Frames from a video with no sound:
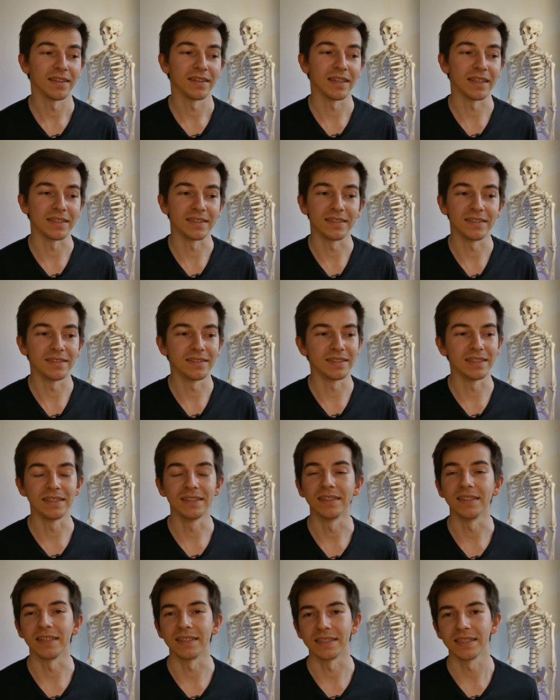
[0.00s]
that
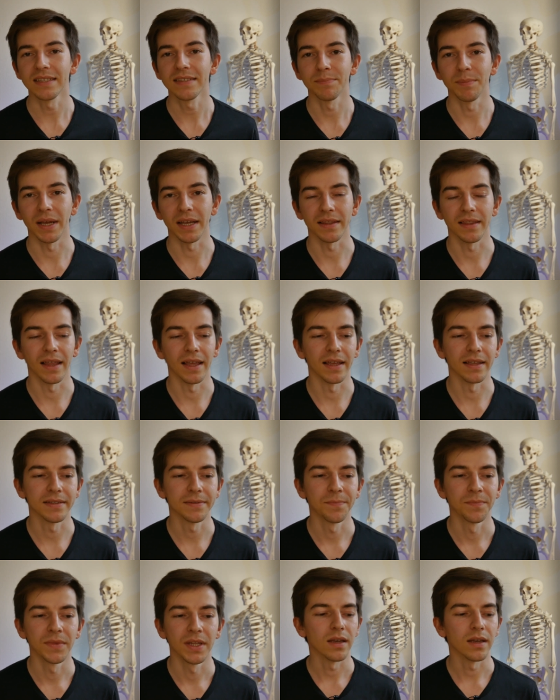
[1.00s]
didn't exist back
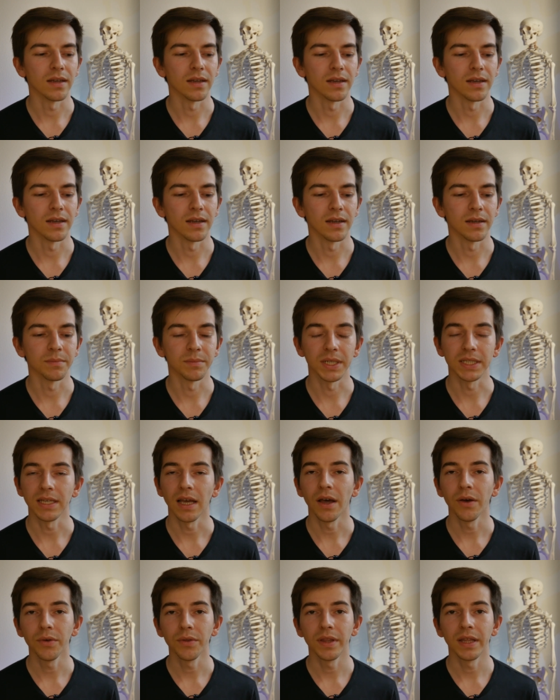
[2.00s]
then. Uh, but
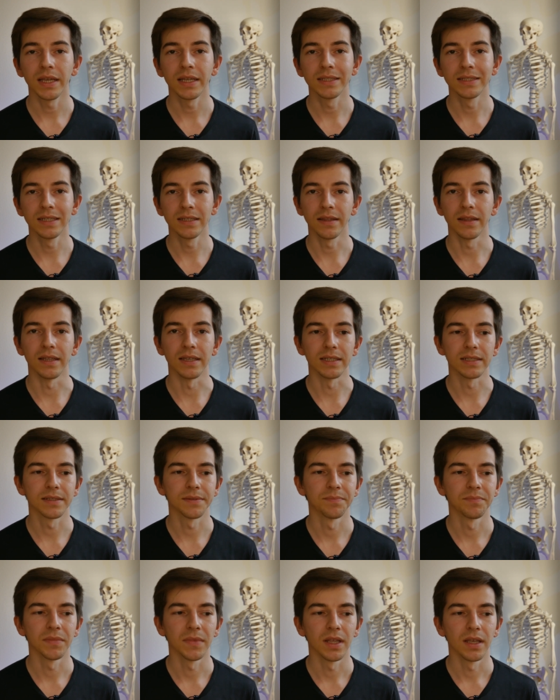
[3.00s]
how they did
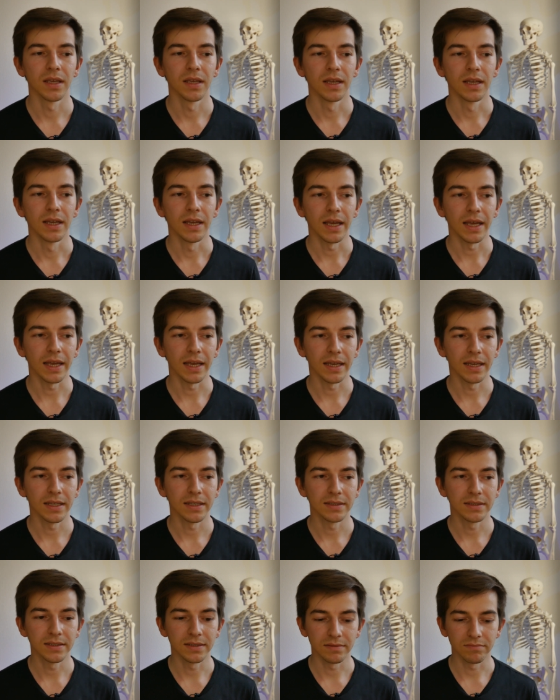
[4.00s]
this?
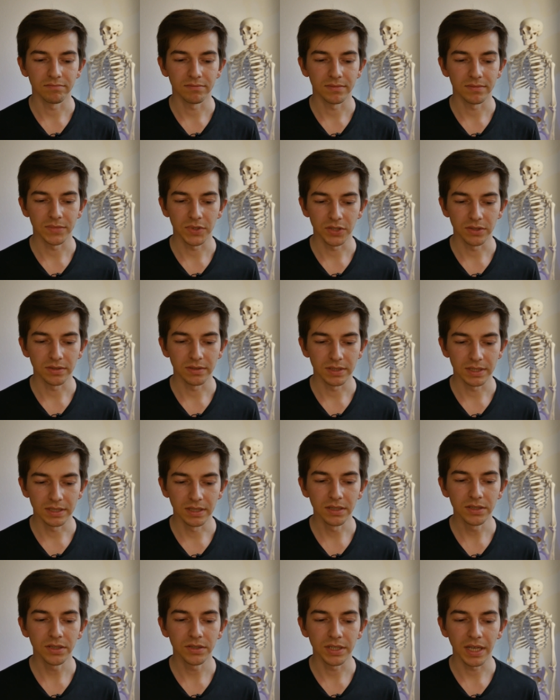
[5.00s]
And
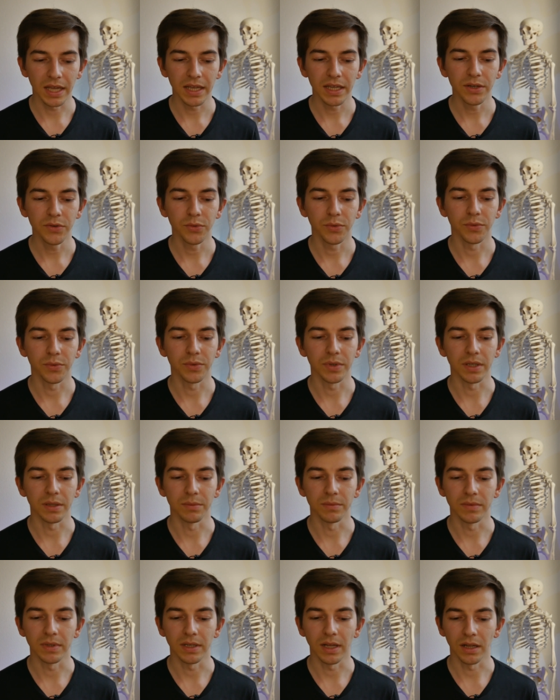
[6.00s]
still today
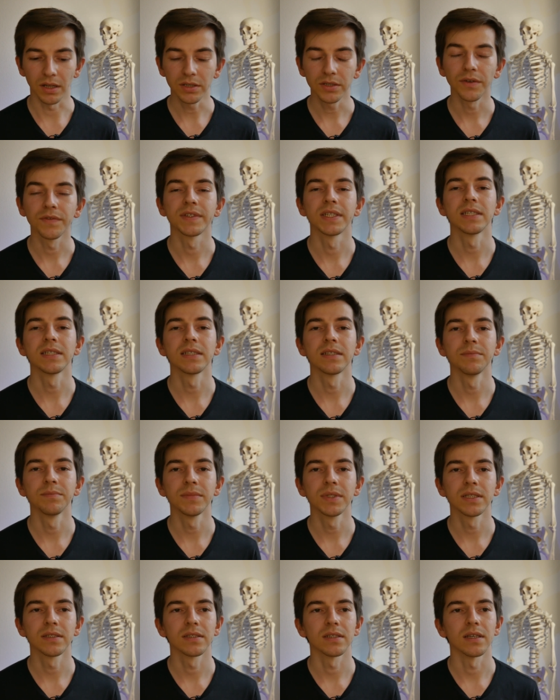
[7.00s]
in a lot of
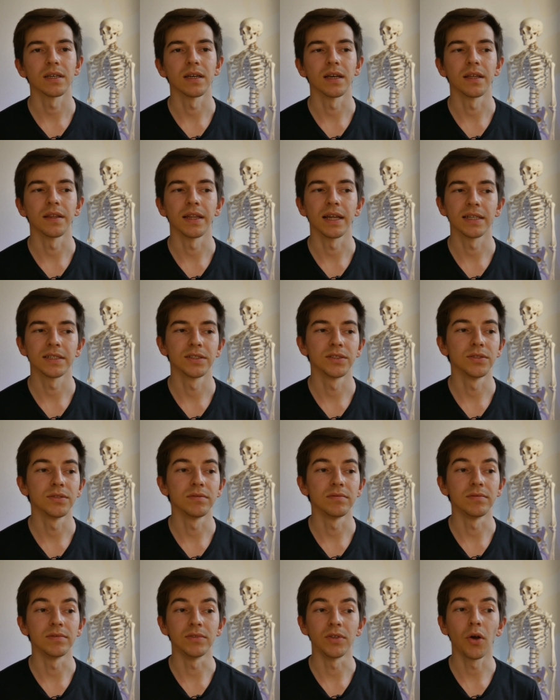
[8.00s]
systems uh, there is
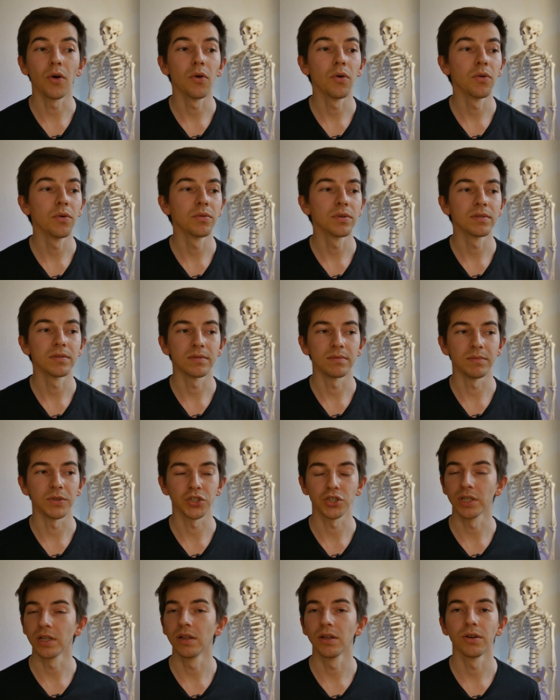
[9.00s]
no
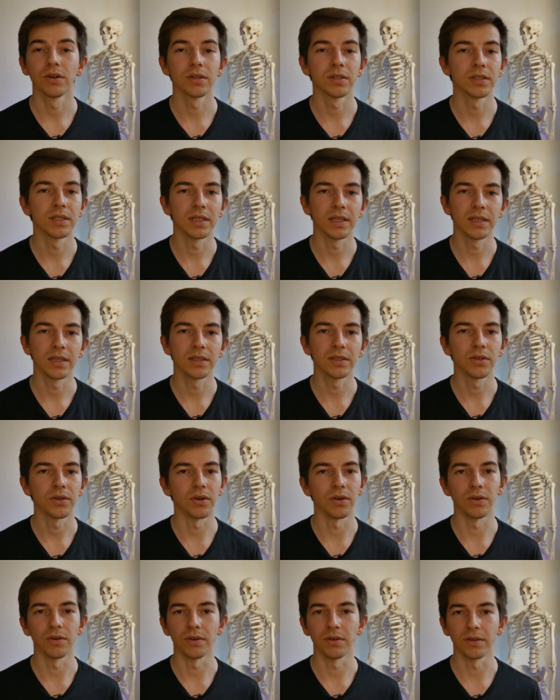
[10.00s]
machine learning
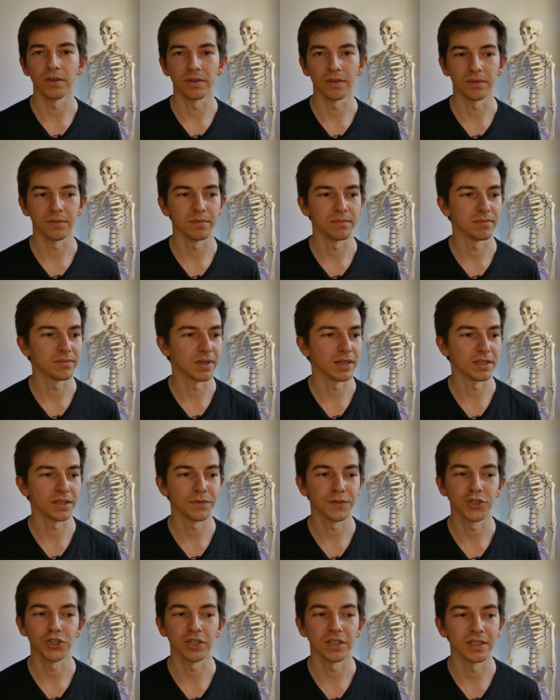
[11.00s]
or
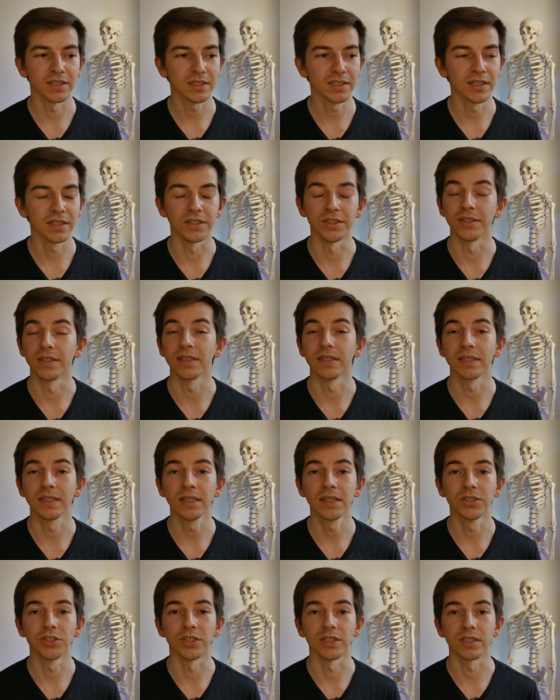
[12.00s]
artificial
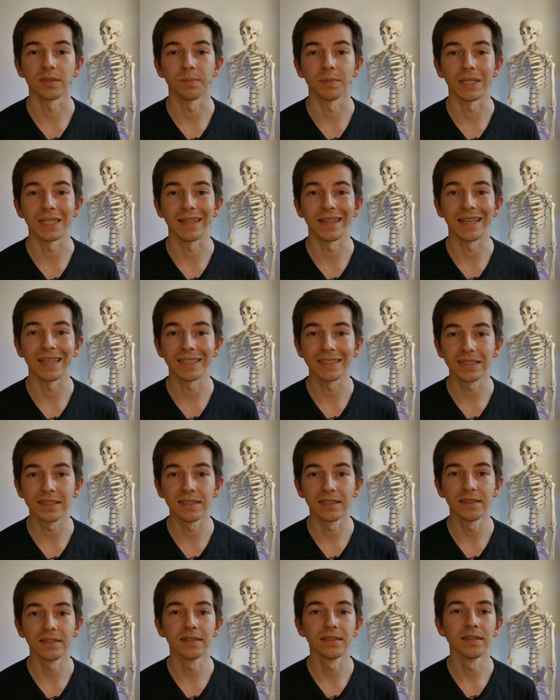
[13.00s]
intelligence but they're
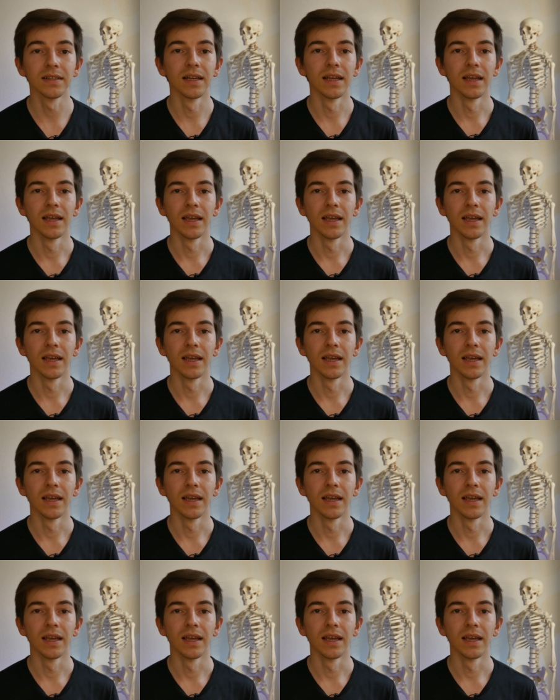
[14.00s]
still